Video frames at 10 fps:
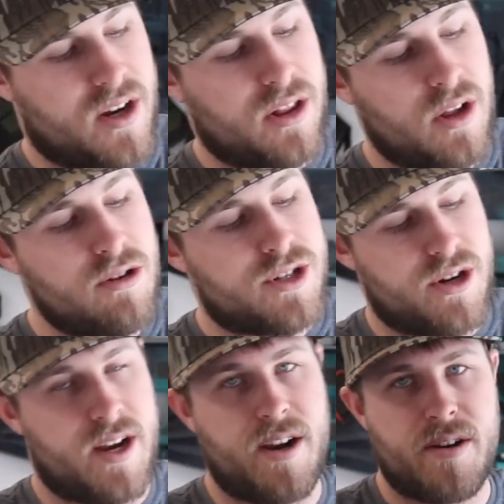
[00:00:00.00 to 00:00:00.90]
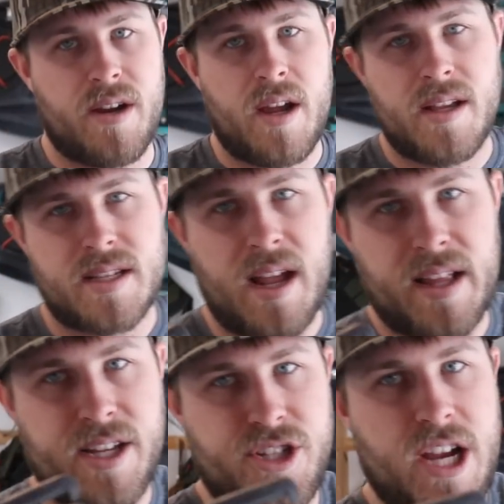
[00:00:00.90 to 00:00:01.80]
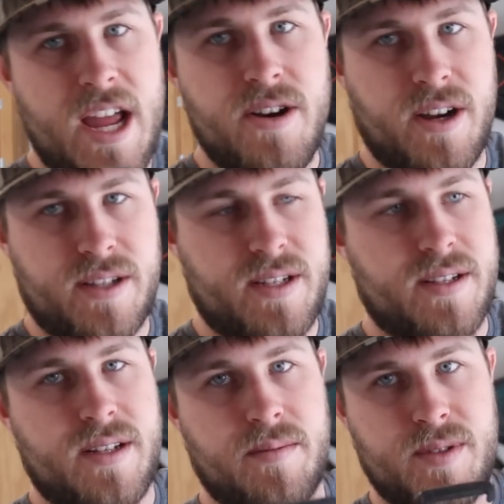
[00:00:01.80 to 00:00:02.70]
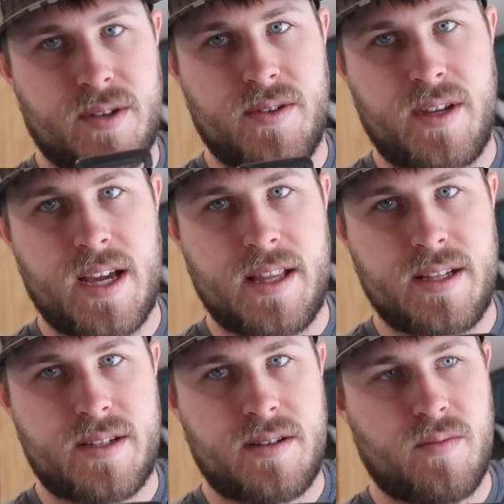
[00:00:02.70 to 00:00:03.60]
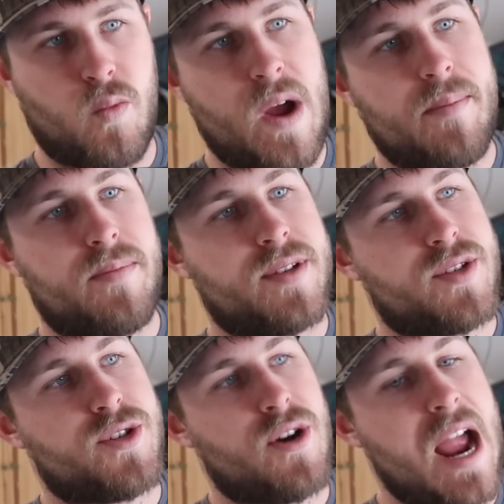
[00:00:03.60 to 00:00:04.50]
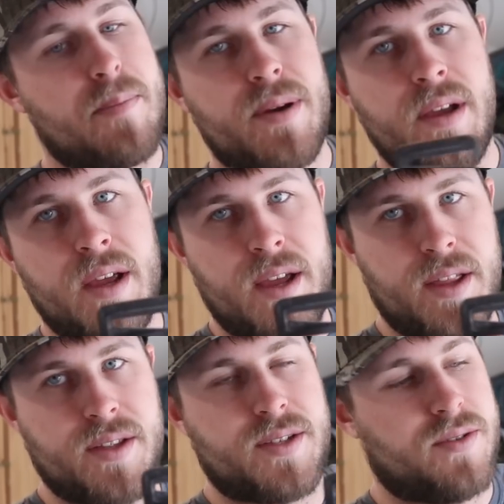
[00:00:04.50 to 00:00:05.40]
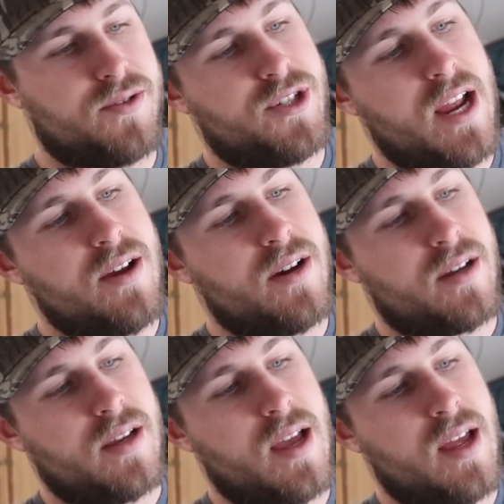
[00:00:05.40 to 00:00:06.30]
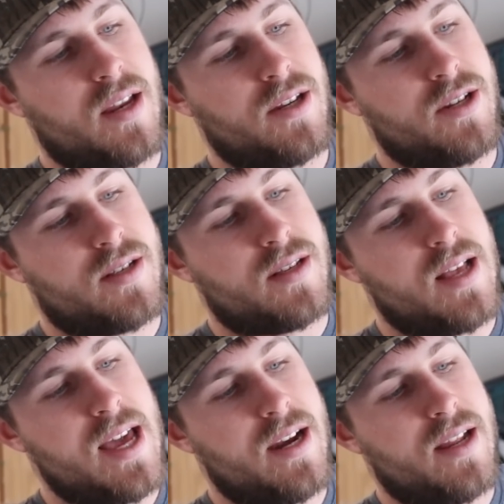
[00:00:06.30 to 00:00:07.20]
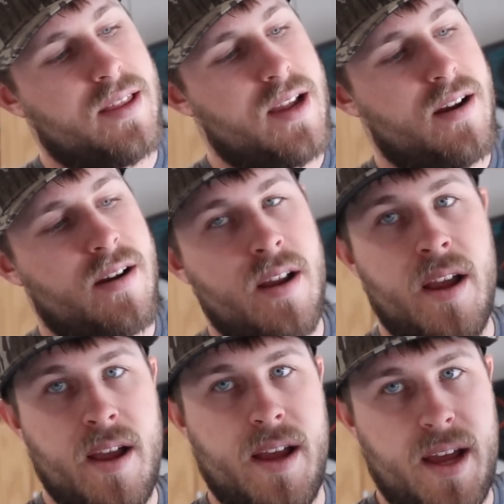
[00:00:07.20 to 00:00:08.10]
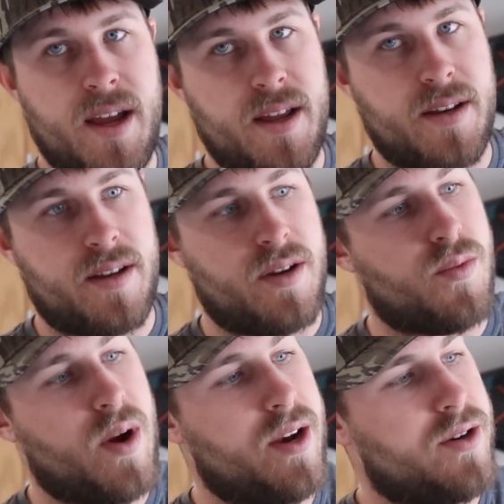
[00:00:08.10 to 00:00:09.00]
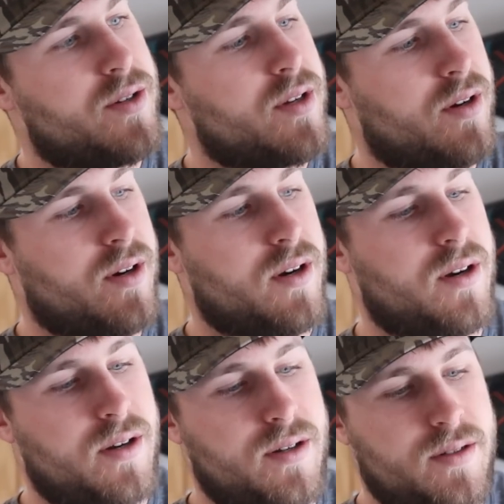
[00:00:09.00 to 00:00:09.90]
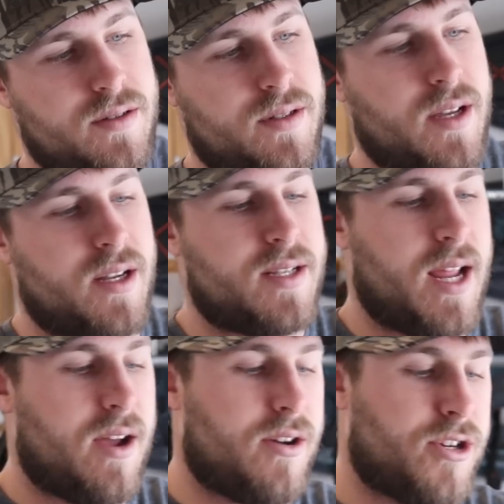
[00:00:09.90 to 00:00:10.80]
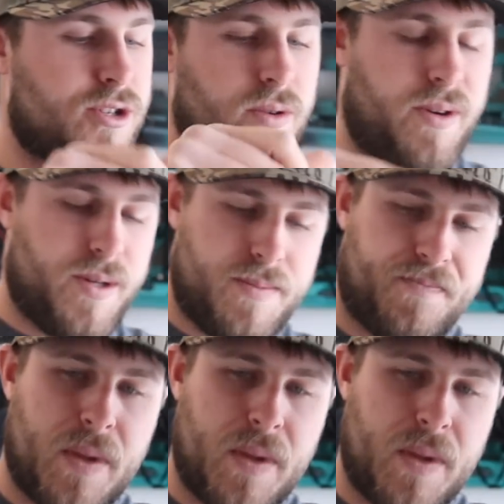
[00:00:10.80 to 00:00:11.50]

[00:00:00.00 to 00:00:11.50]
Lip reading: closure here. It's kind of like a J-hook system. So you got this webbed strap and this little J-hook, and you just slide it in there, and your waders are gonna stay on your shoulders.